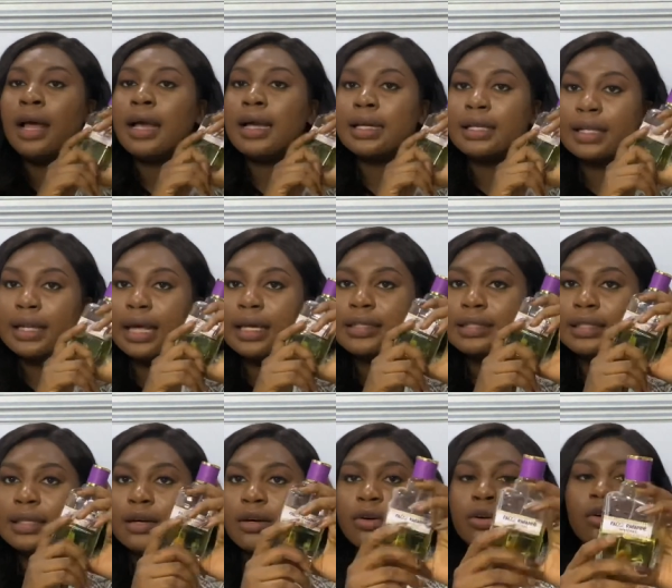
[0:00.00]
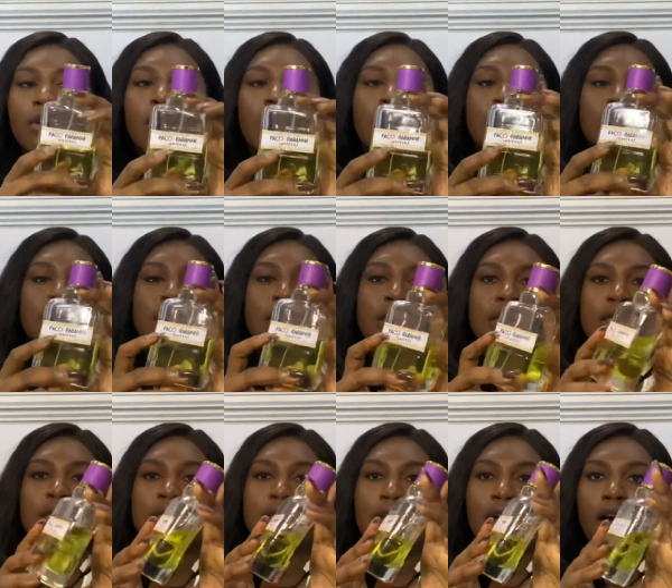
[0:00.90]
glendale this
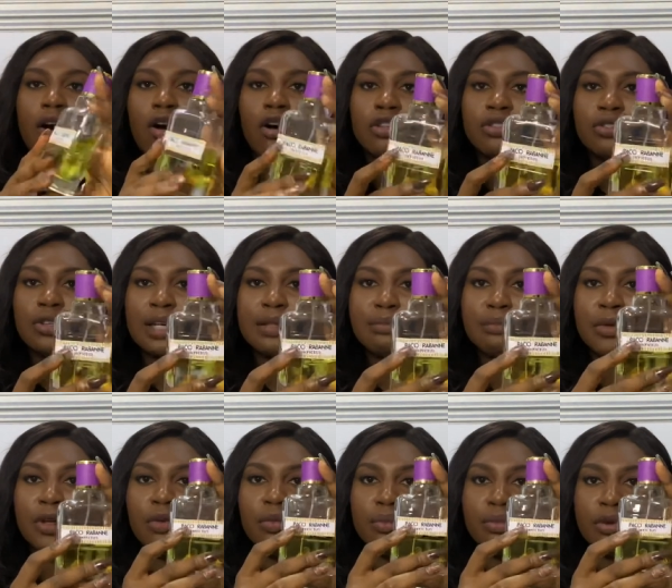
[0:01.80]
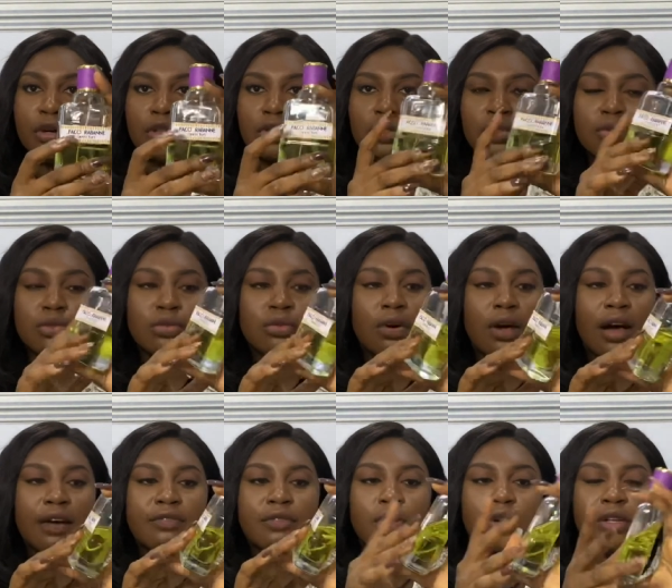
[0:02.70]
is a 100 ml bottle
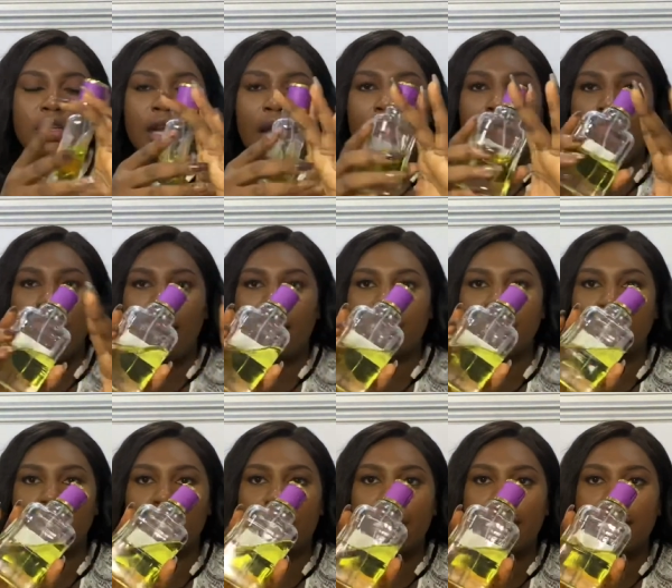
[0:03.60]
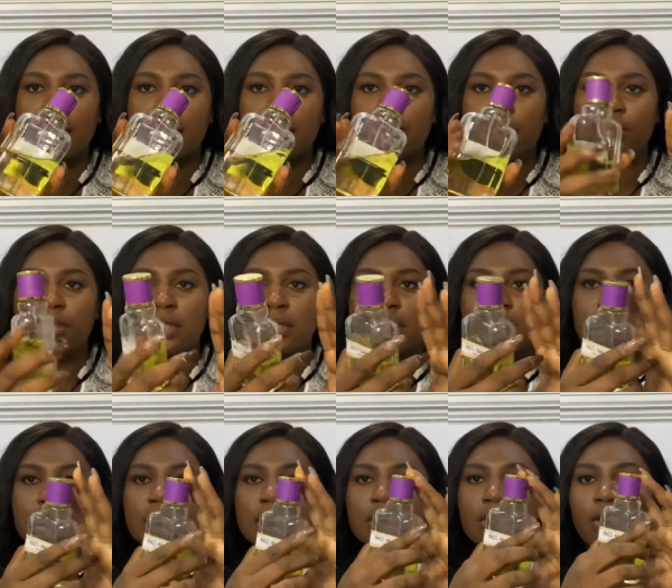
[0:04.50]
i've gone halfway into this
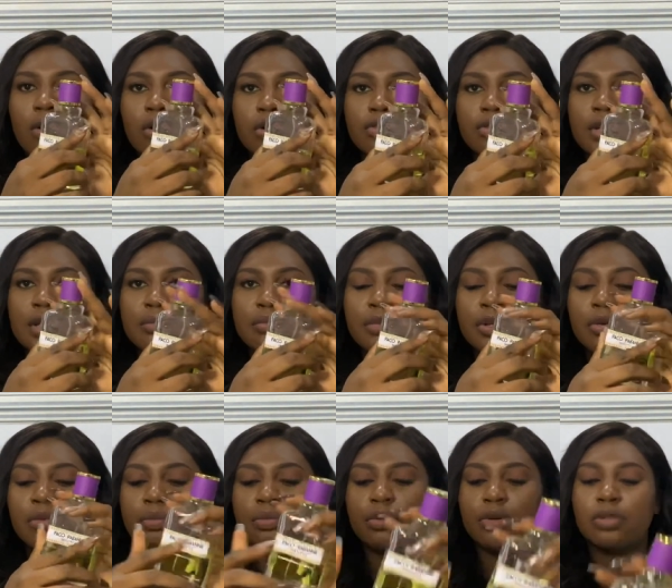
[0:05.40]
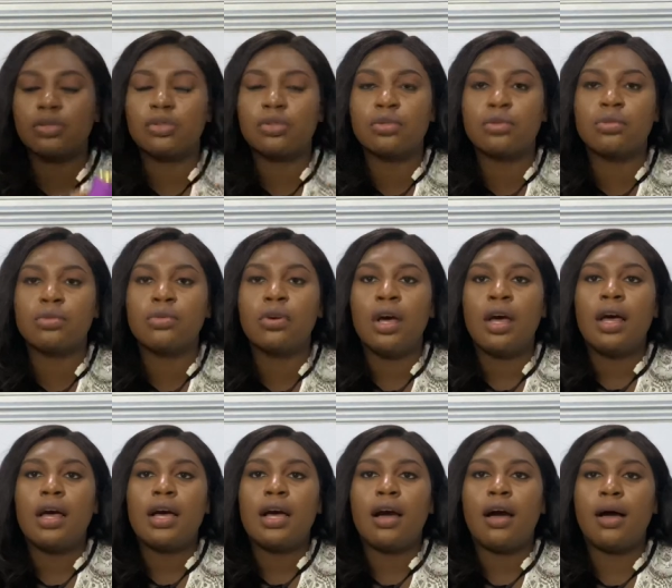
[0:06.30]
this is a 100 ml bottle
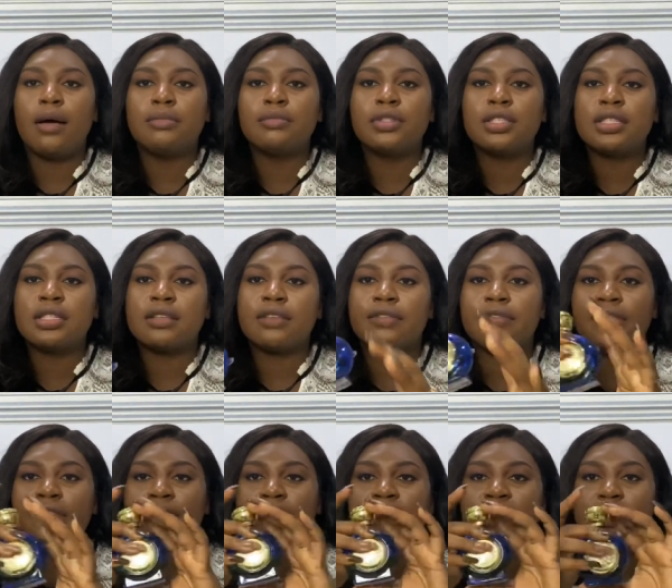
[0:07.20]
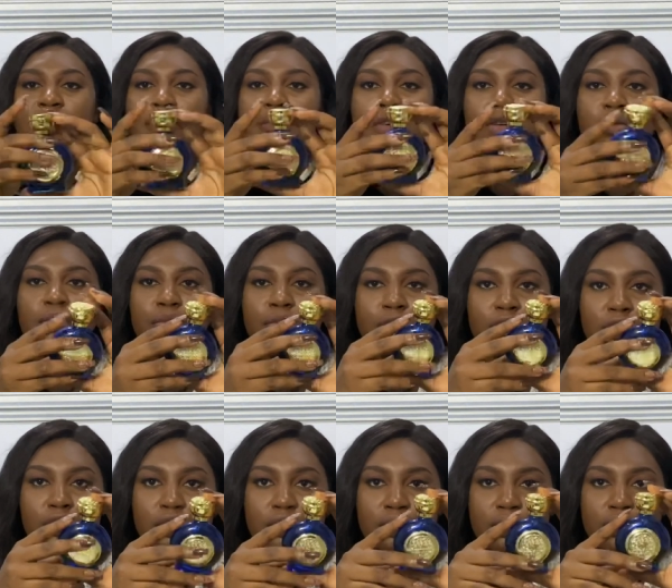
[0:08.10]
um, this is a 50 ml
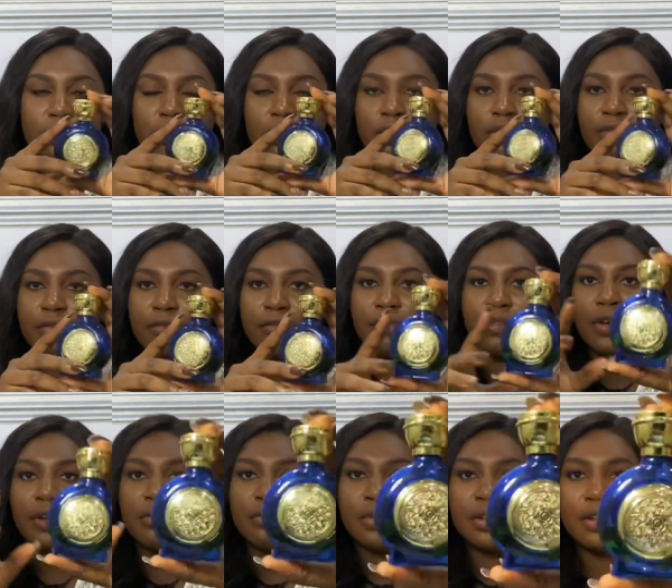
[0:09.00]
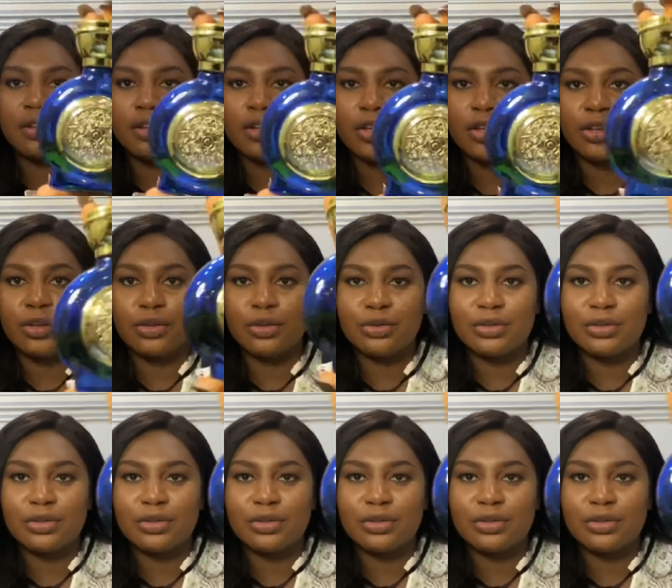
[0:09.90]
bottle very cute